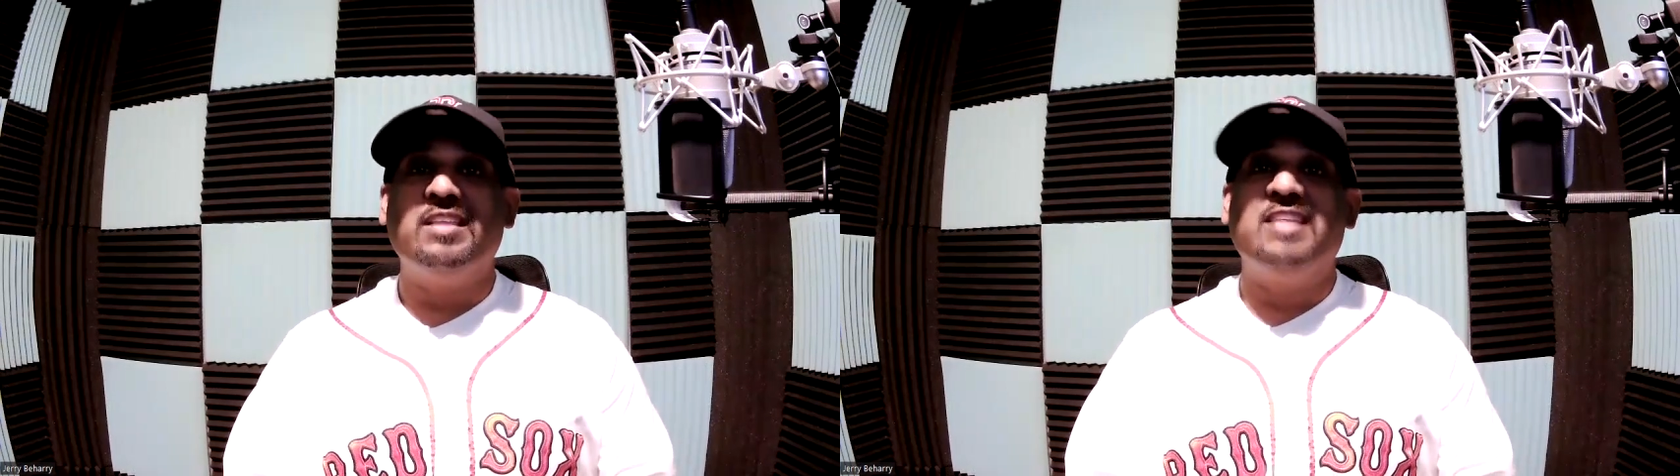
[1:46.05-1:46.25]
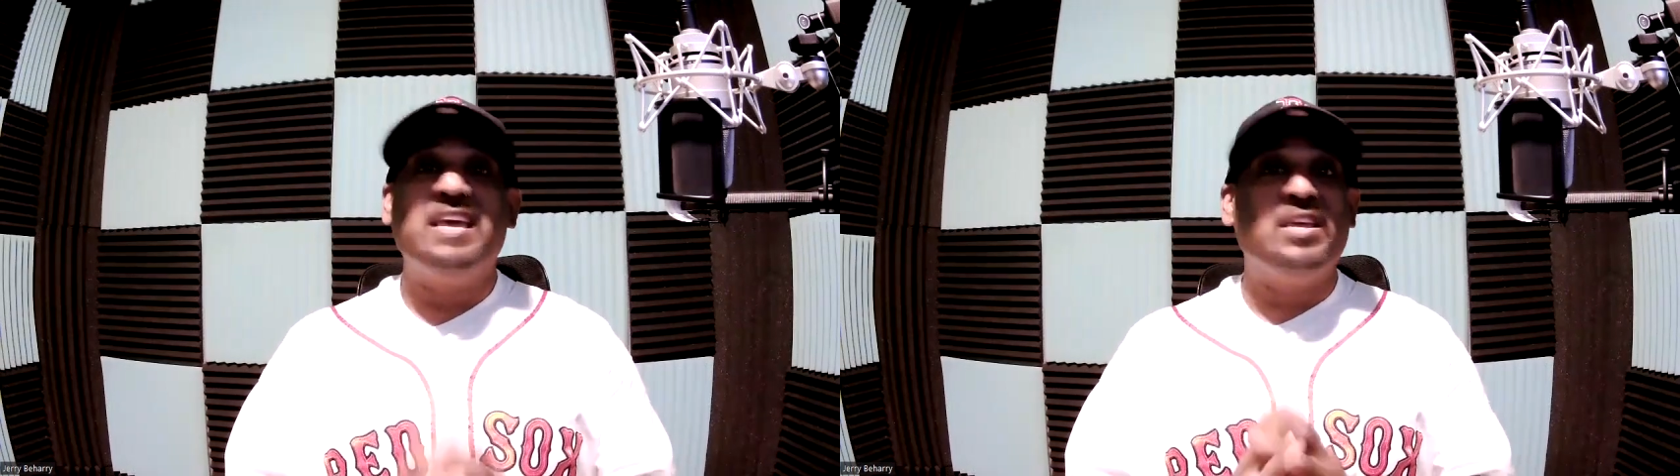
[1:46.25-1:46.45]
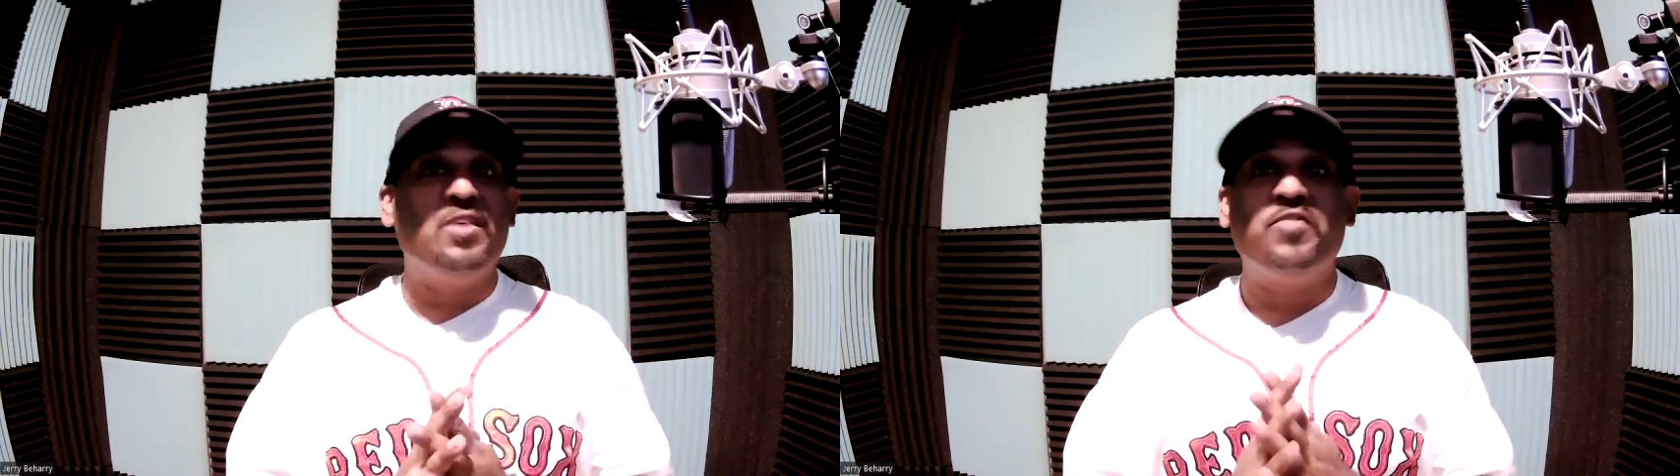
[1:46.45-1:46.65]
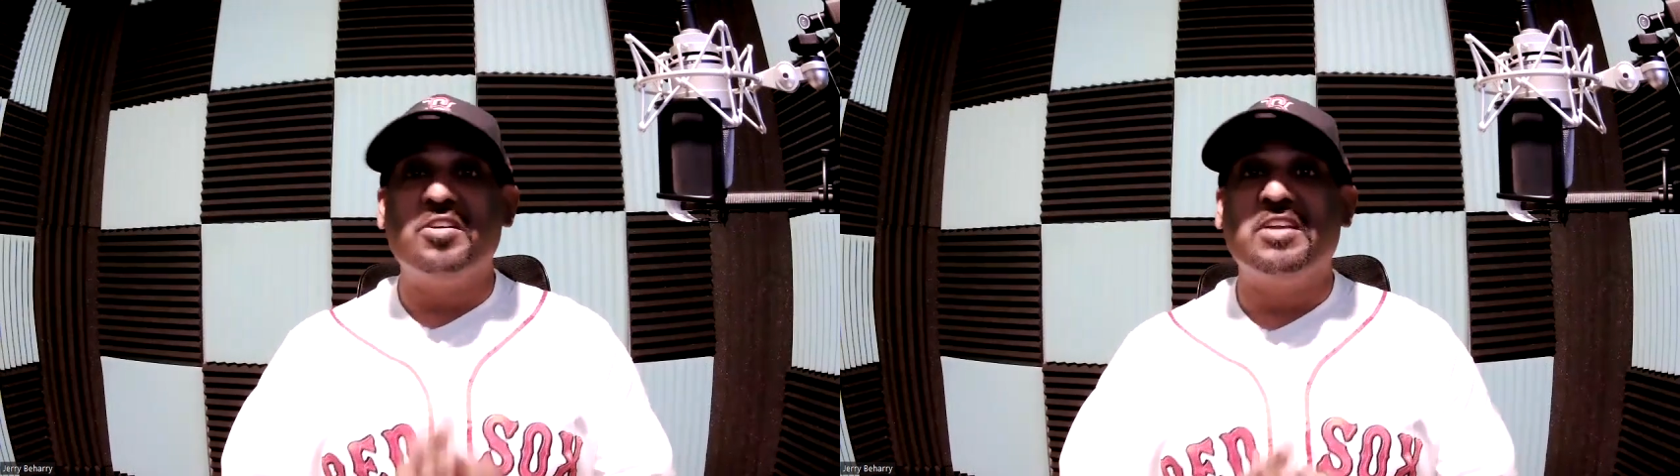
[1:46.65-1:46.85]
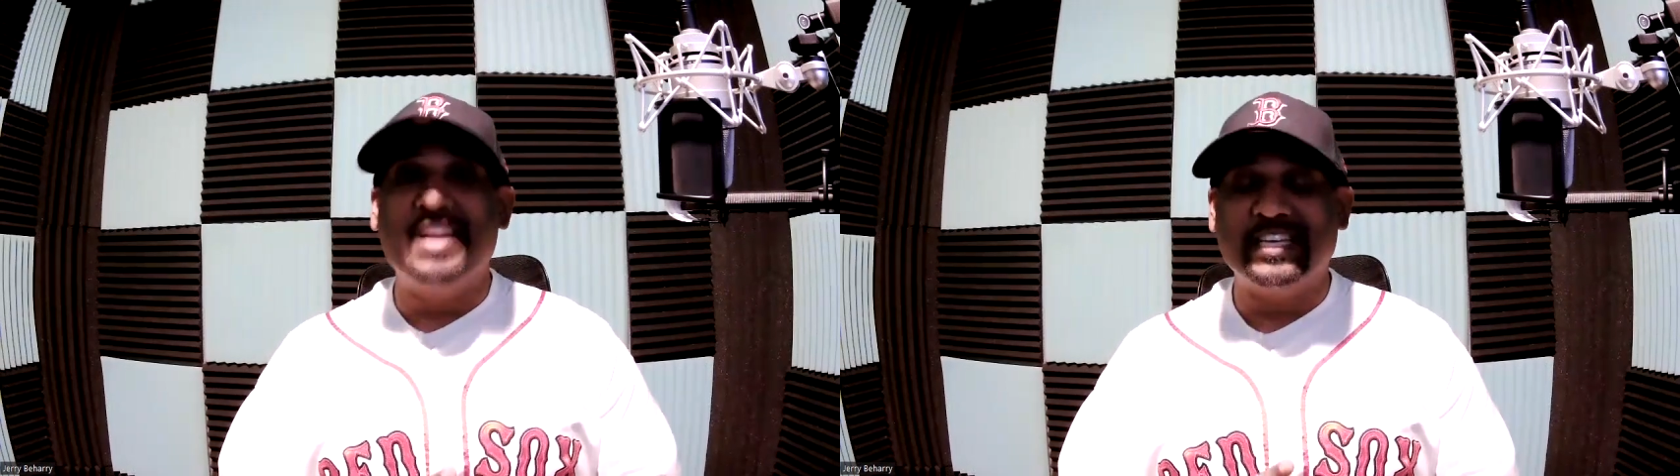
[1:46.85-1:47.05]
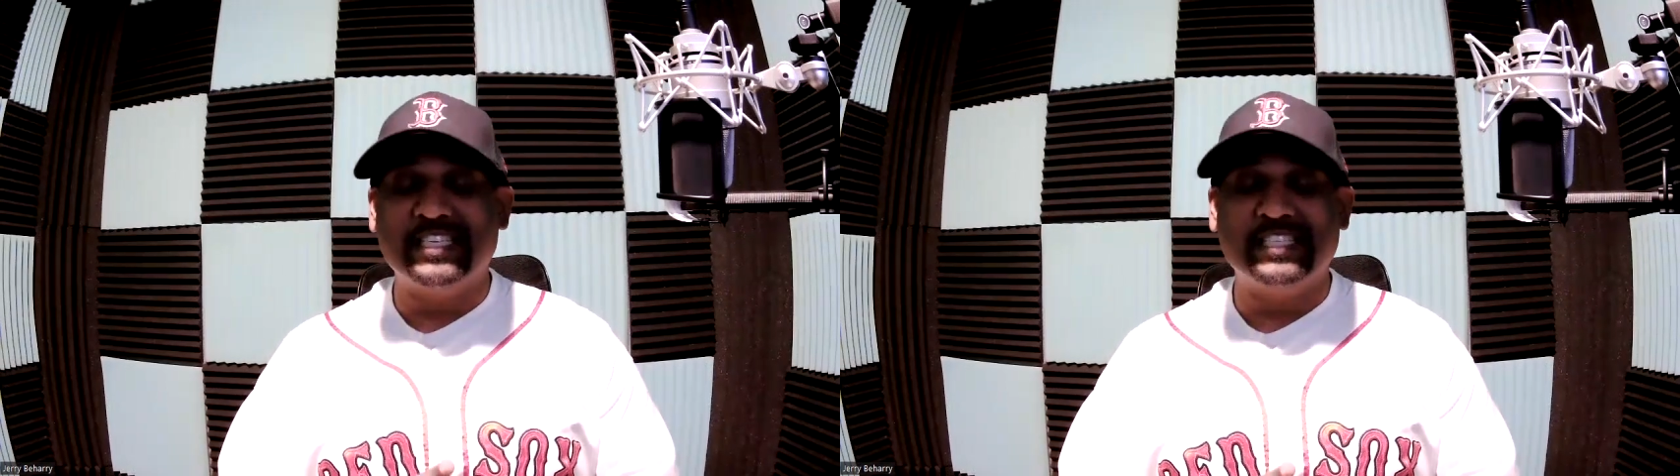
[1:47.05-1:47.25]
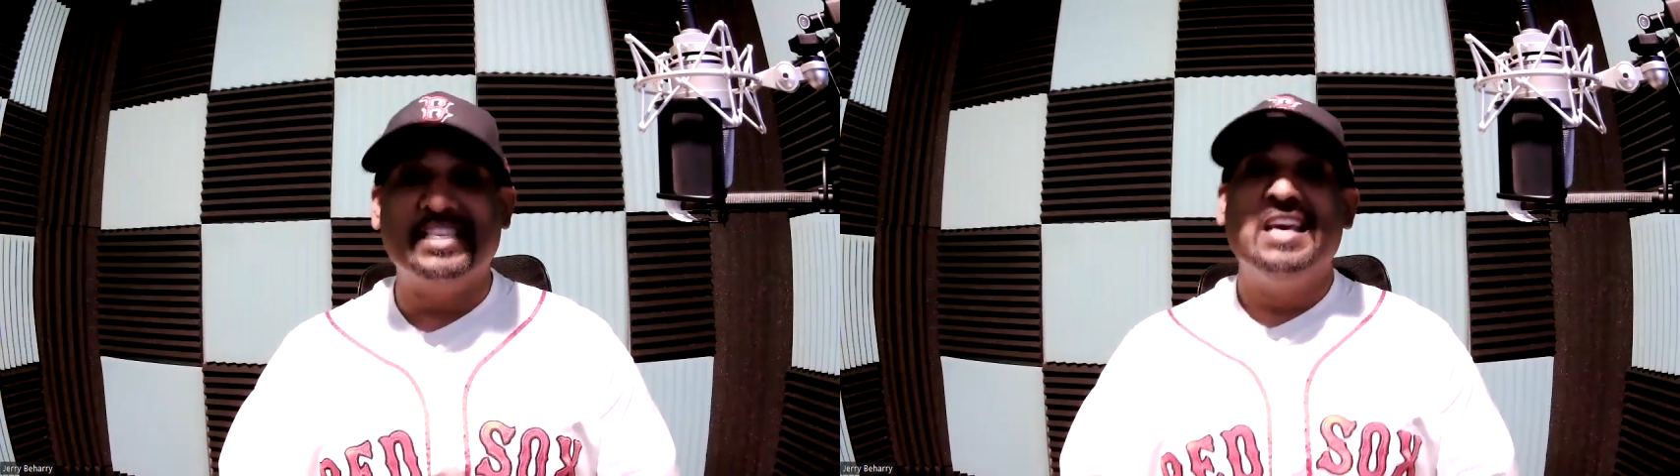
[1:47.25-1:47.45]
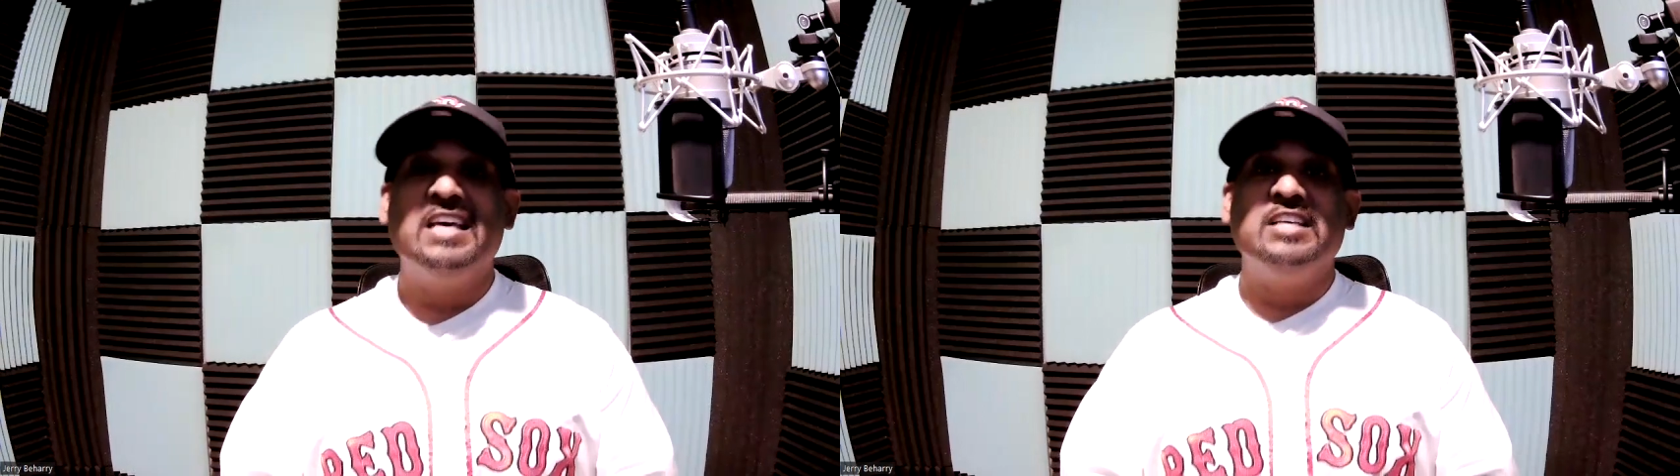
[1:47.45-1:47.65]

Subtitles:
and thank you for your connections.